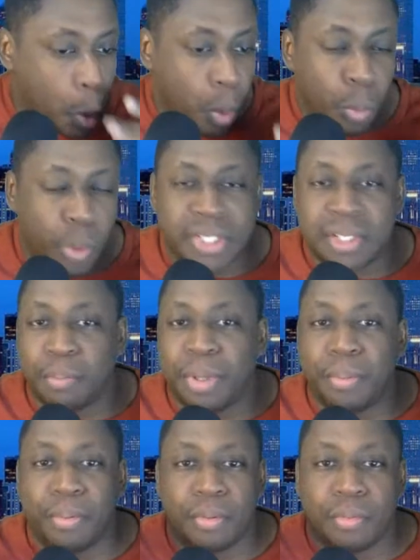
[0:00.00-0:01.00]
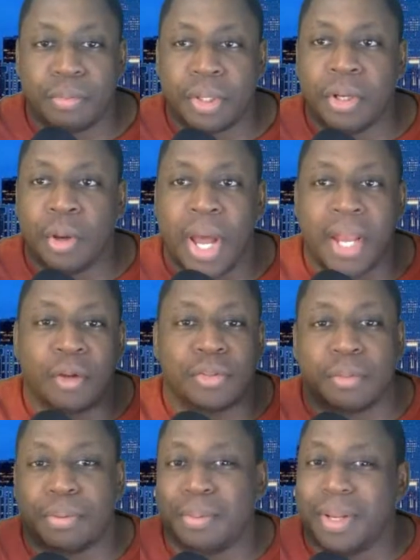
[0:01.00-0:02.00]
when some people, you know, I know
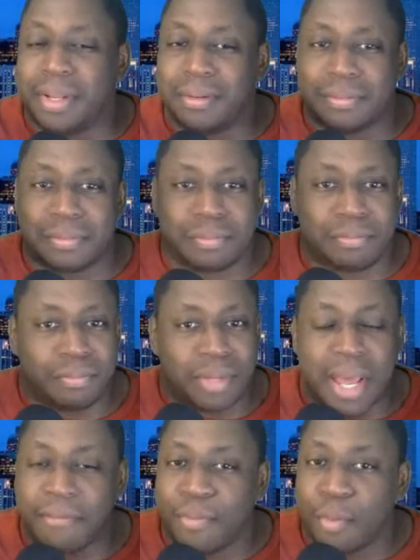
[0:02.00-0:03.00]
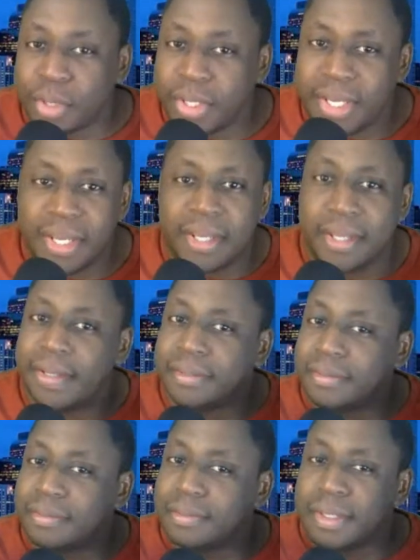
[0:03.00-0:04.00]
some people that got four
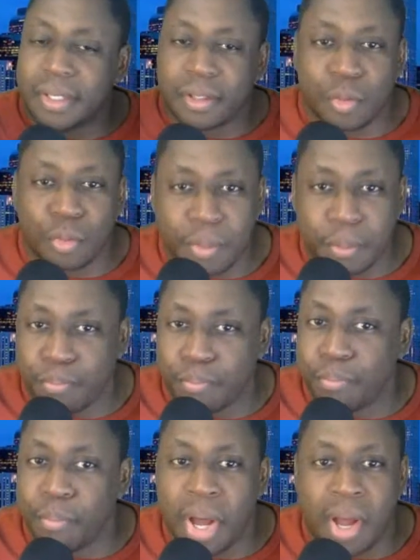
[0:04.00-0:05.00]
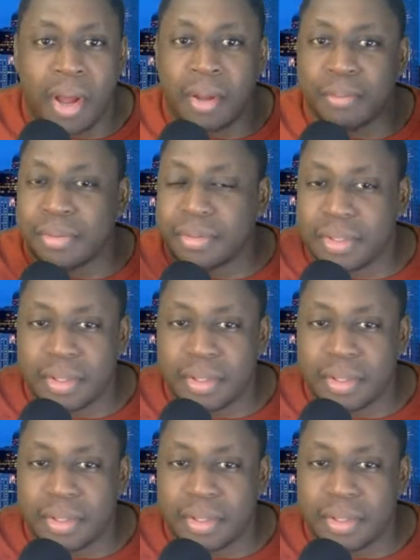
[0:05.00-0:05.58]
kids, three moms,